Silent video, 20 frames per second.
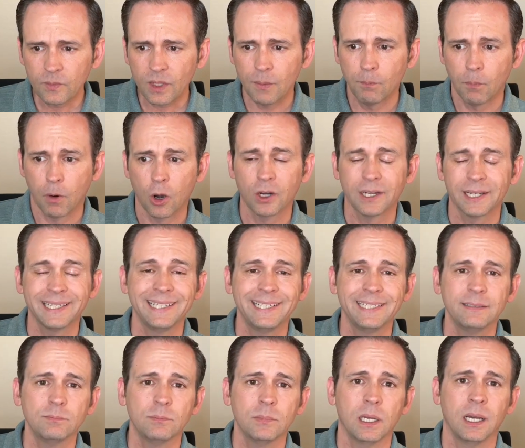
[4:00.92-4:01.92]

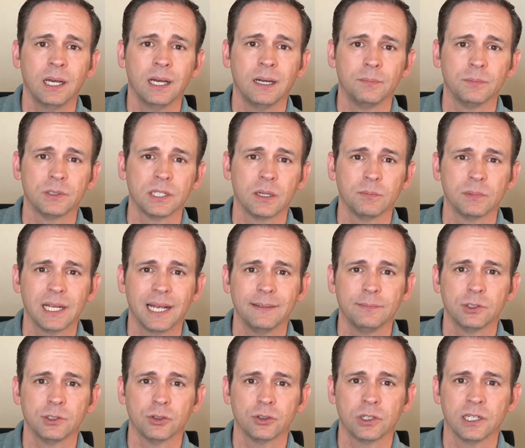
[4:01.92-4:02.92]
marketing.
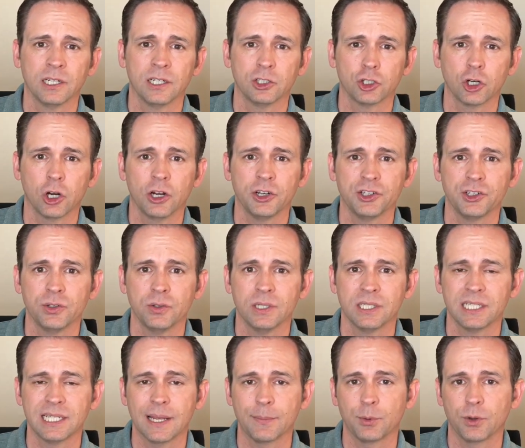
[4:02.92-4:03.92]
Sometimes they're going to charge you a
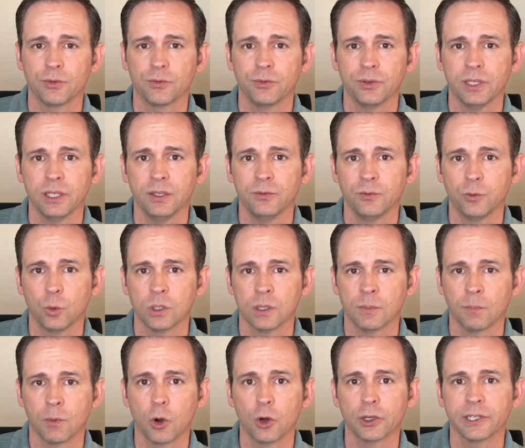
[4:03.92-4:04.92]
separate fee for the
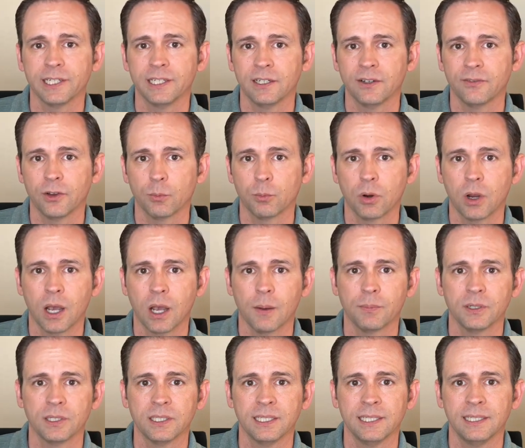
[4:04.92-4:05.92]
marketing of your
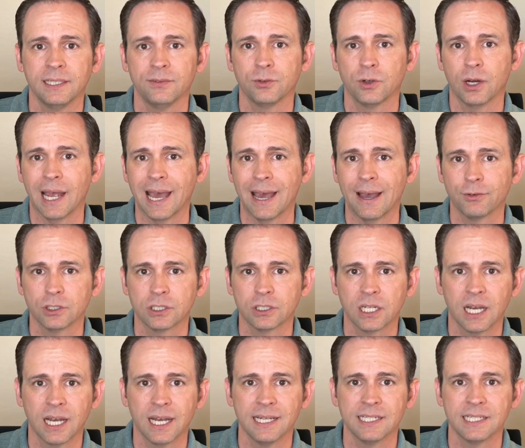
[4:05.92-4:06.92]
property, for
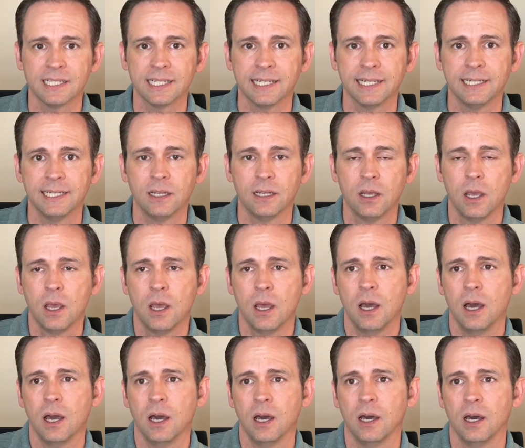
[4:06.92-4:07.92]
advertising,
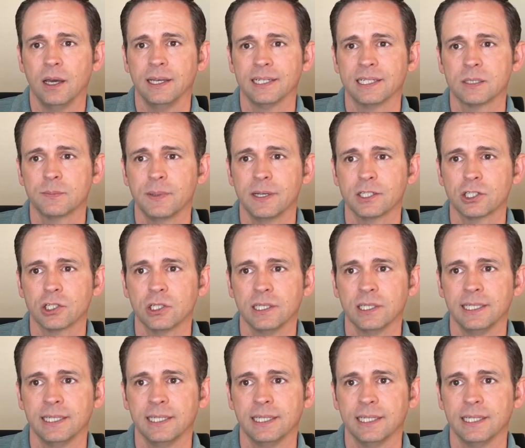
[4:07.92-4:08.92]

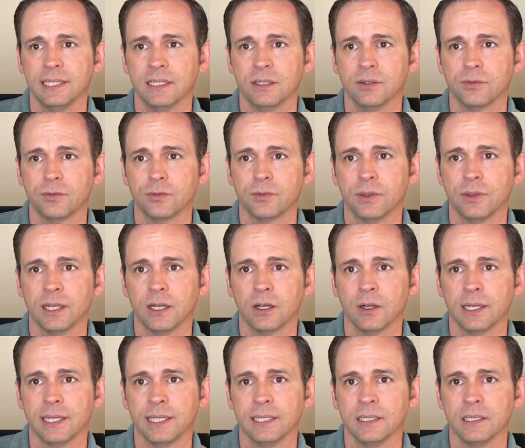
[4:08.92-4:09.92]
especially if there
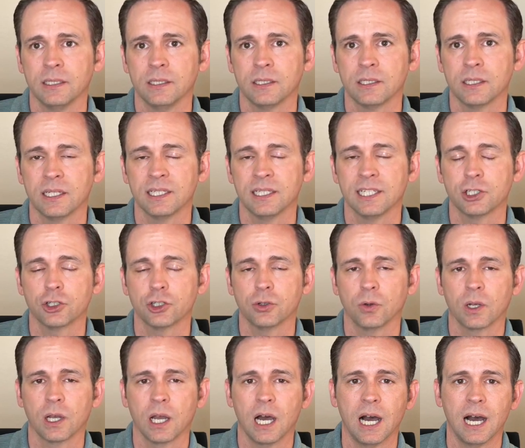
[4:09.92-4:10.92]
is additional
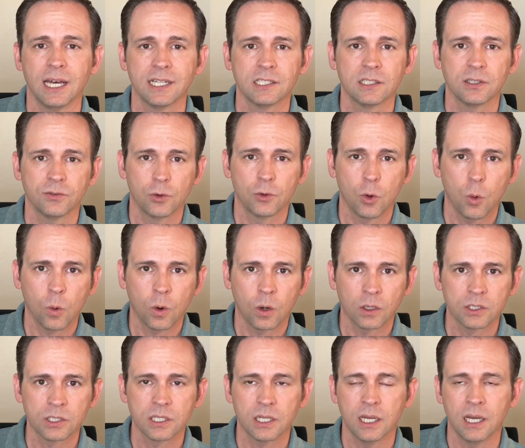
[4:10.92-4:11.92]
cost, of
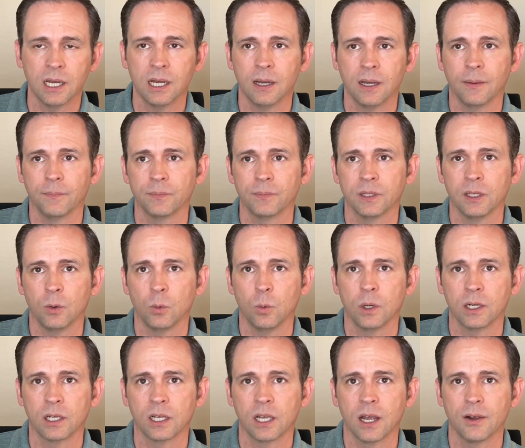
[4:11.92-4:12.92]
course. They'll
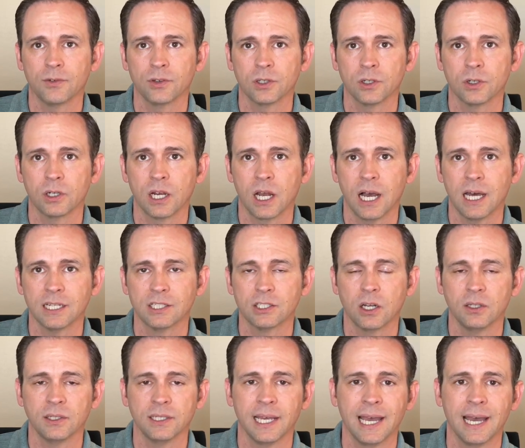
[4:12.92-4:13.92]
want to cover their cost
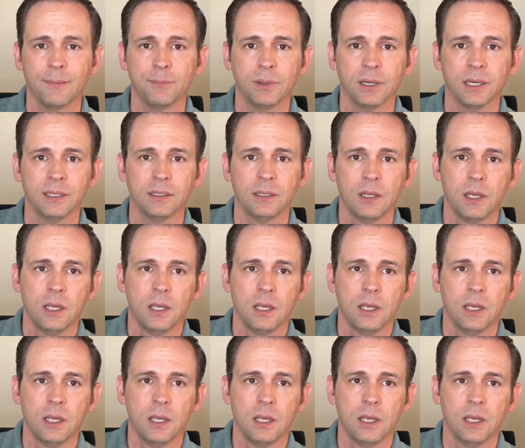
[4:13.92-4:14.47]
on that, but